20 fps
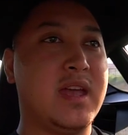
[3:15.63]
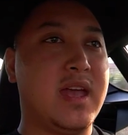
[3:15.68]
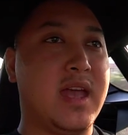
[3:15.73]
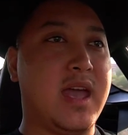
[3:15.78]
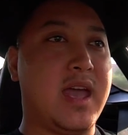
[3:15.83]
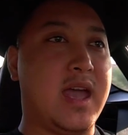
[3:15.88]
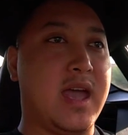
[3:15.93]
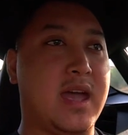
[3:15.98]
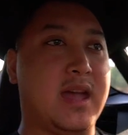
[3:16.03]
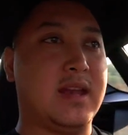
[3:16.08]

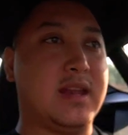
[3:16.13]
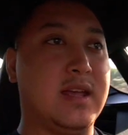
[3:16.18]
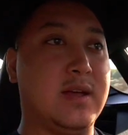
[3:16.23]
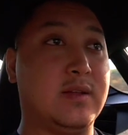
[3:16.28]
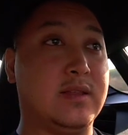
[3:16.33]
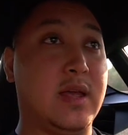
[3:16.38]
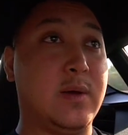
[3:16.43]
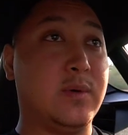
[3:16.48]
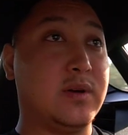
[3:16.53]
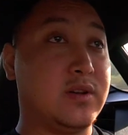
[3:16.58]

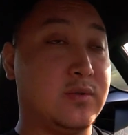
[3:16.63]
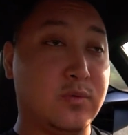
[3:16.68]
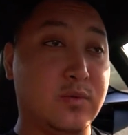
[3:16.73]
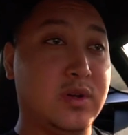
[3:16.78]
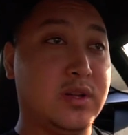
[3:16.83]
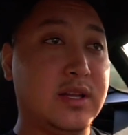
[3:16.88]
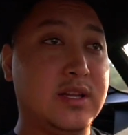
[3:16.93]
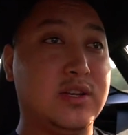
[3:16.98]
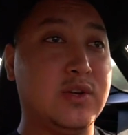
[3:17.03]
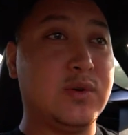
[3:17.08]
and they would
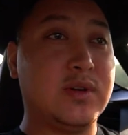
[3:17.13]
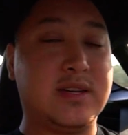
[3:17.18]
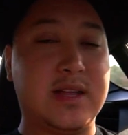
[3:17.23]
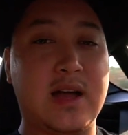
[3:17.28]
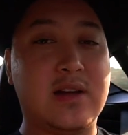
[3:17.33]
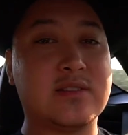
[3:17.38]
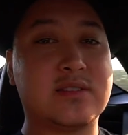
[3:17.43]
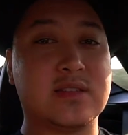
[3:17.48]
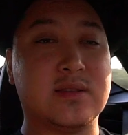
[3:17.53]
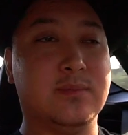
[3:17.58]
really do it
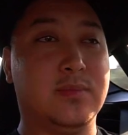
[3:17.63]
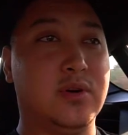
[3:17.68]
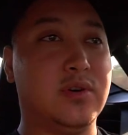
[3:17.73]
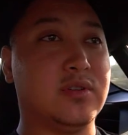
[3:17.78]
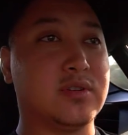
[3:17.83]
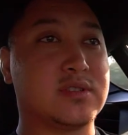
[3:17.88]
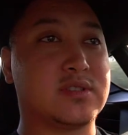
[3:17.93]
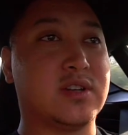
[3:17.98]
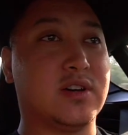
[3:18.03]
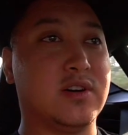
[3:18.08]
down to the
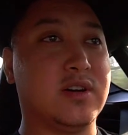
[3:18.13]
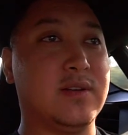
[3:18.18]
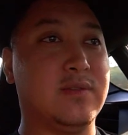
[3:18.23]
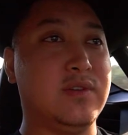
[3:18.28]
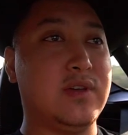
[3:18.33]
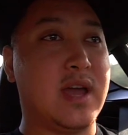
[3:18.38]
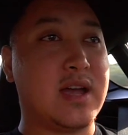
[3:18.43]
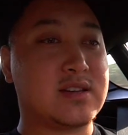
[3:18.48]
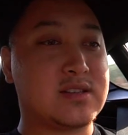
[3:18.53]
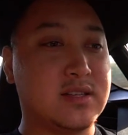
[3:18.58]
bolt. So if
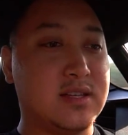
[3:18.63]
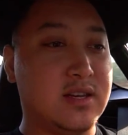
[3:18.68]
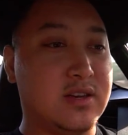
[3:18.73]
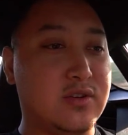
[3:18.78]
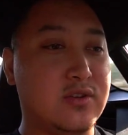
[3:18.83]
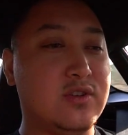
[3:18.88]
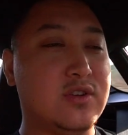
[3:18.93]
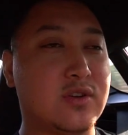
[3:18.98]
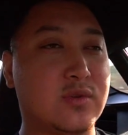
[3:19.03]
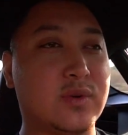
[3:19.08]
you actually
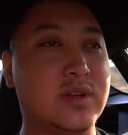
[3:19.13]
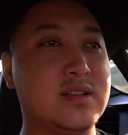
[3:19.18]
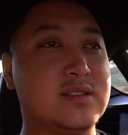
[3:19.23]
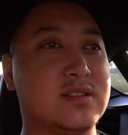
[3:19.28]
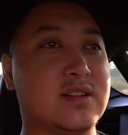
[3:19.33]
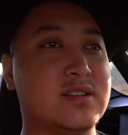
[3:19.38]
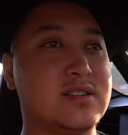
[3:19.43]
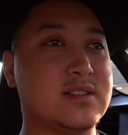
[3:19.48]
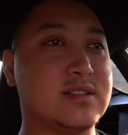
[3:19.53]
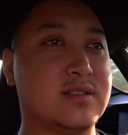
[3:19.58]
do your
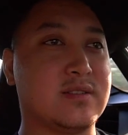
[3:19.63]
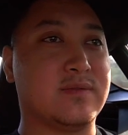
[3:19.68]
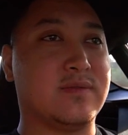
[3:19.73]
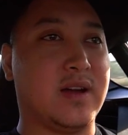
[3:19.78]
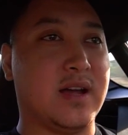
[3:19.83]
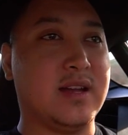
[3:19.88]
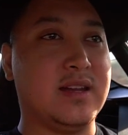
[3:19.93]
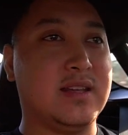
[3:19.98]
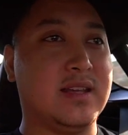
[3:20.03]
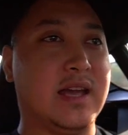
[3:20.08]
research into
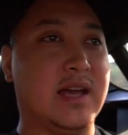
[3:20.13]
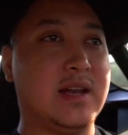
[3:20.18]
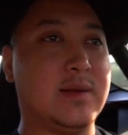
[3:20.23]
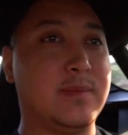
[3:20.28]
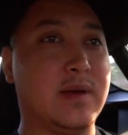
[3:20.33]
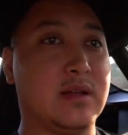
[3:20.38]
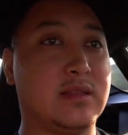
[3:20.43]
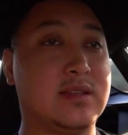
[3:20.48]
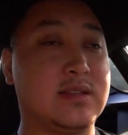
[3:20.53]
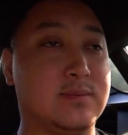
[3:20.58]
finding out
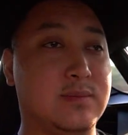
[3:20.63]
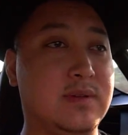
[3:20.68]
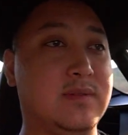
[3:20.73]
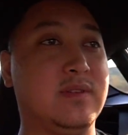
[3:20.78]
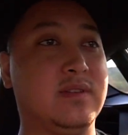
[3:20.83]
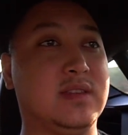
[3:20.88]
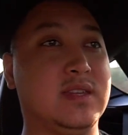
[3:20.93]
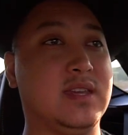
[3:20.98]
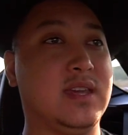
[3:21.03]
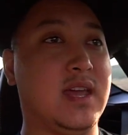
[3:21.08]
about this
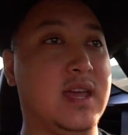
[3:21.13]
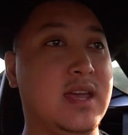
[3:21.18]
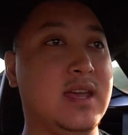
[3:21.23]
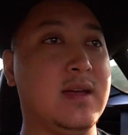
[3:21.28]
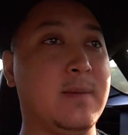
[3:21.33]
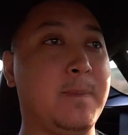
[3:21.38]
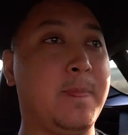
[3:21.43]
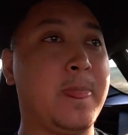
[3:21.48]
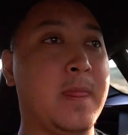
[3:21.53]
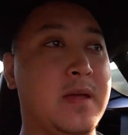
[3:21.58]

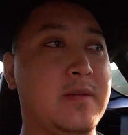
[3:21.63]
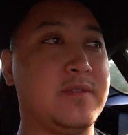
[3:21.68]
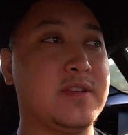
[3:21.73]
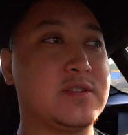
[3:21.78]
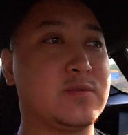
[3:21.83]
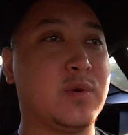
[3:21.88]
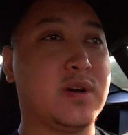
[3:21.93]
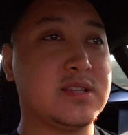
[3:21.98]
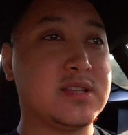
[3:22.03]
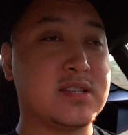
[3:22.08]
B58,
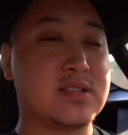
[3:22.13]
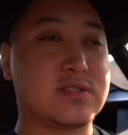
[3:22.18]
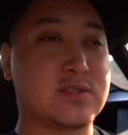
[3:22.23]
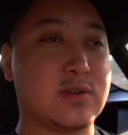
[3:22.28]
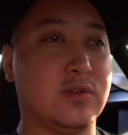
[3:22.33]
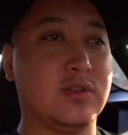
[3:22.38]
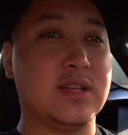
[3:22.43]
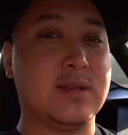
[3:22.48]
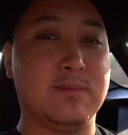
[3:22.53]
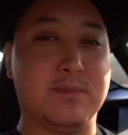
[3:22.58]
this wasn't
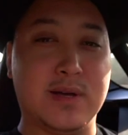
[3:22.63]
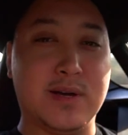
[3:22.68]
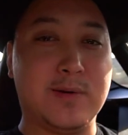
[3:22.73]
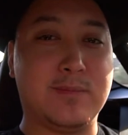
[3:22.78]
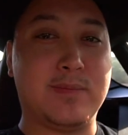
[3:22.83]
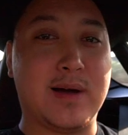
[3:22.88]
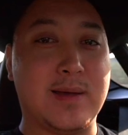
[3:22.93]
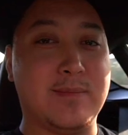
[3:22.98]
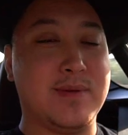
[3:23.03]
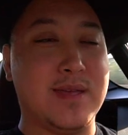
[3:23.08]
solely
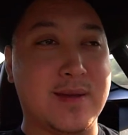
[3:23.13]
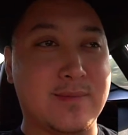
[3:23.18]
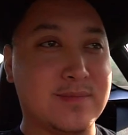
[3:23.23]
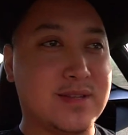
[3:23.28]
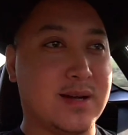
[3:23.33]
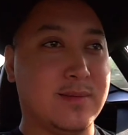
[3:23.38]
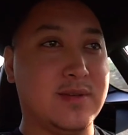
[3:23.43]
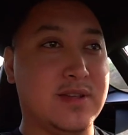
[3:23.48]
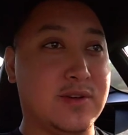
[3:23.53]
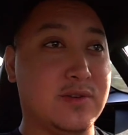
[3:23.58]
built by
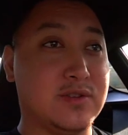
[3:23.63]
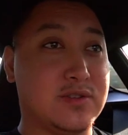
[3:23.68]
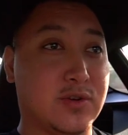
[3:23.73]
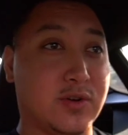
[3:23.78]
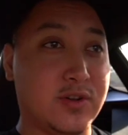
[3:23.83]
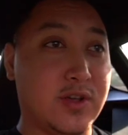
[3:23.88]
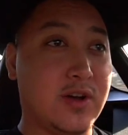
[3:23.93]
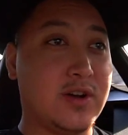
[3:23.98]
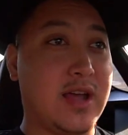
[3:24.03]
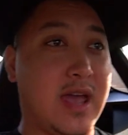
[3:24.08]
BMW.
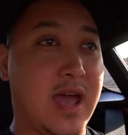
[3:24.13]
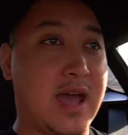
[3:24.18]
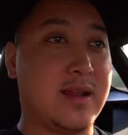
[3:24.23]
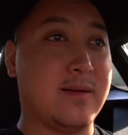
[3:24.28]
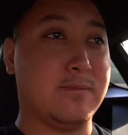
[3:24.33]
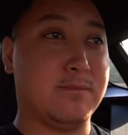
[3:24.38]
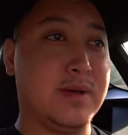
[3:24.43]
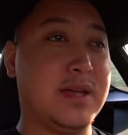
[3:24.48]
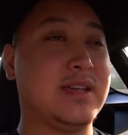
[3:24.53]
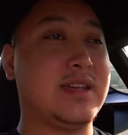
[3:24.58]
Toyota had
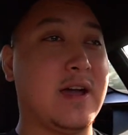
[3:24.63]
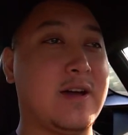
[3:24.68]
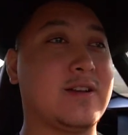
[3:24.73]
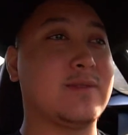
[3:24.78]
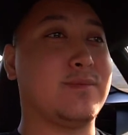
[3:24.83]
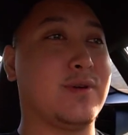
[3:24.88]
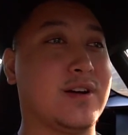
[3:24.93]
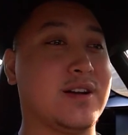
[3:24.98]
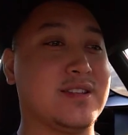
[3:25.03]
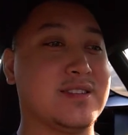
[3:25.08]
a big
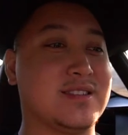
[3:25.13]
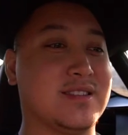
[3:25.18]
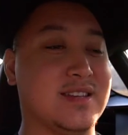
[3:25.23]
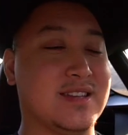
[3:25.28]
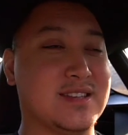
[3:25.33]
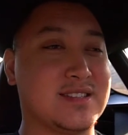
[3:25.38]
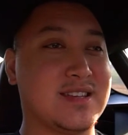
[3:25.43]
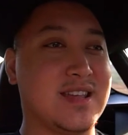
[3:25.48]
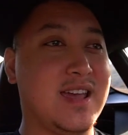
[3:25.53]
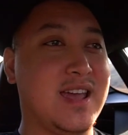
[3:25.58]
counterpart into
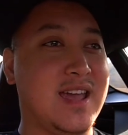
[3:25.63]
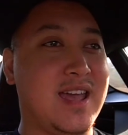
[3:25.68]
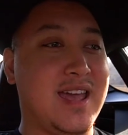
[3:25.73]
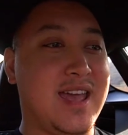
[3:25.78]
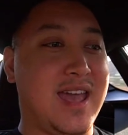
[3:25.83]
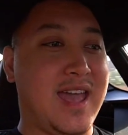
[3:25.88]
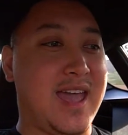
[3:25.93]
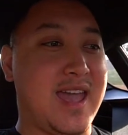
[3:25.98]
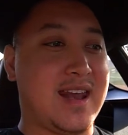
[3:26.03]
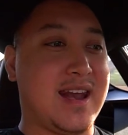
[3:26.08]
this,
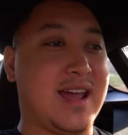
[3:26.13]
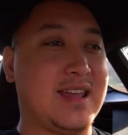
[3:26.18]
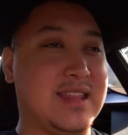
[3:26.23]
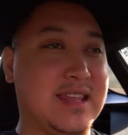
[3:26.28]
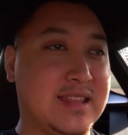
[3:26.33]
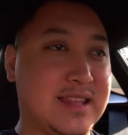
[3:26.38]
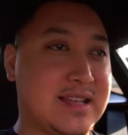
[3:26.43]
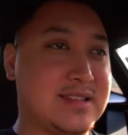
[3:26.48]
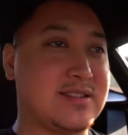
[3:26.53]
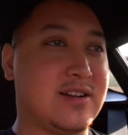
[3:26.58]
and I
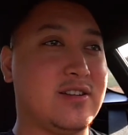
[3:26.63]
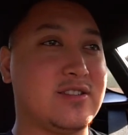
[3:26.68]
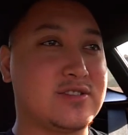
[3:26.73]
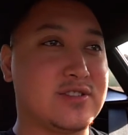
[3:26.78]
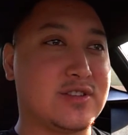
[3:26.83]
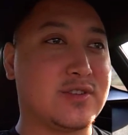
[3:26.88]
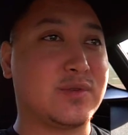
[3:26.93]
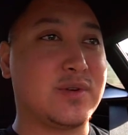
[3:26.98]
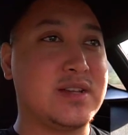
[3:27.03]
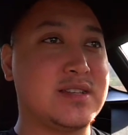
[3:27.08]
think that's
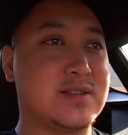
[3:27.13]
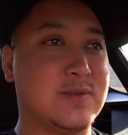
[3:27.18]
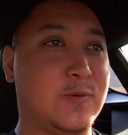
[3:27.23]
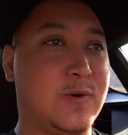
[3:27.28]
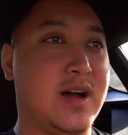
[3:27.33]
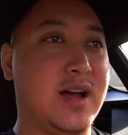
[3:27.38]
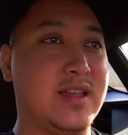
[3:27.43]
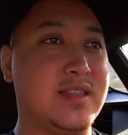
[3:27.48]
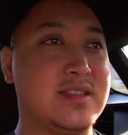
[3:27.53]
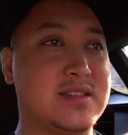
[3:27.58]
also the reason
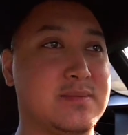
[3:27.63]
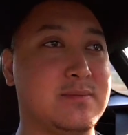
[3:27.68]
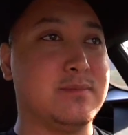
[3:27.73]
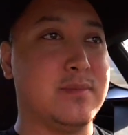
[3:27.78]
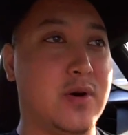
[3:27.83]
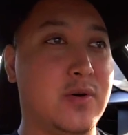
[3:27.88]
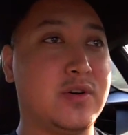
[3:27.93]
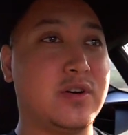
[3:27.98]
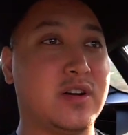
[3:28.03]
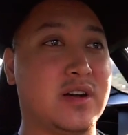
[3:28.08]
why this
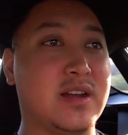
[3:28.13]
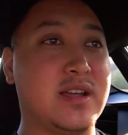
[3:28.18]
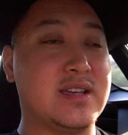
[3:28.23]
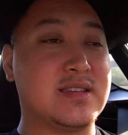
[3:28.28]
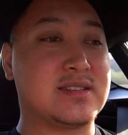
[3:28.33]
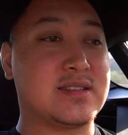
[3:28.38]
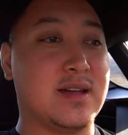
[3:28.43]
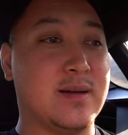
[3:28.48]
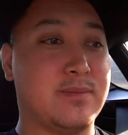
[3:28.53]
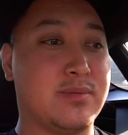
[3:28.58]
motor
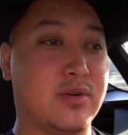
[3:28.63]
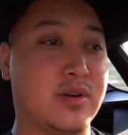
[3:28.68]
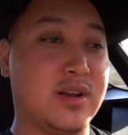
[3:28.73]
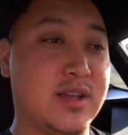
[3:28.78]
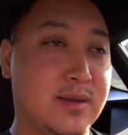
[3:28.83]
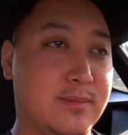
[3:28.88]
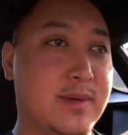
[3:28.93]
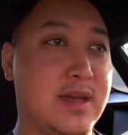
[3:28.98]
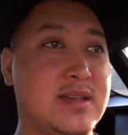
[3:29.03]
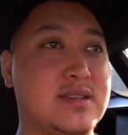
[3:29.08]
is a
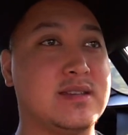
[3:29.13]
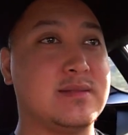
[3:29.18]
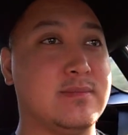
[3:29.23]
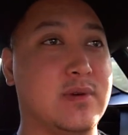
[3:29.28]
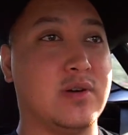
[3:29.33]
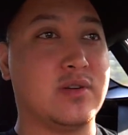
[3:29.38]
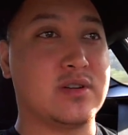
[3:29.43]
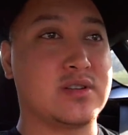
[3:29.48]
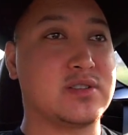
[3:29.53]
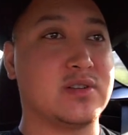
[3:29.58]
pretty amazing
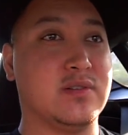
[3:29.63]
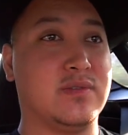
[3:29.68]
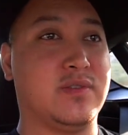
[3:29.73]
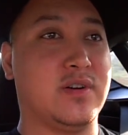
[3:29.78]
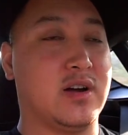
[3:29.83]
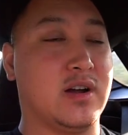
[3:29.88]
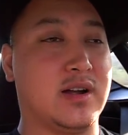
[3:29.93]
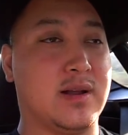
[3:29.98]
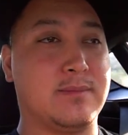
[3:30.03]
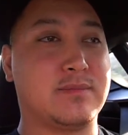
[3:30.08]
motor so
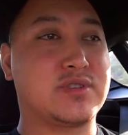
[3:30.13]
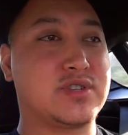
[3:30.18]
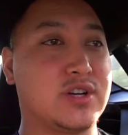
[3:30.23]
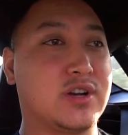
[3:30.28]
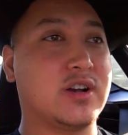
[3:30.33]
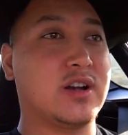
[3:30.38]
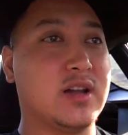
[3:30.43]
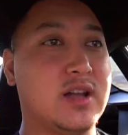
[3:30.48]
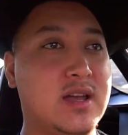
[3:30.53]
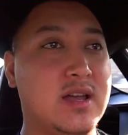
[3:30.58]
far. And I'm
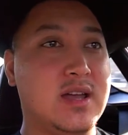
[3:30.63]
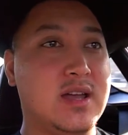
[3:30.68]
sure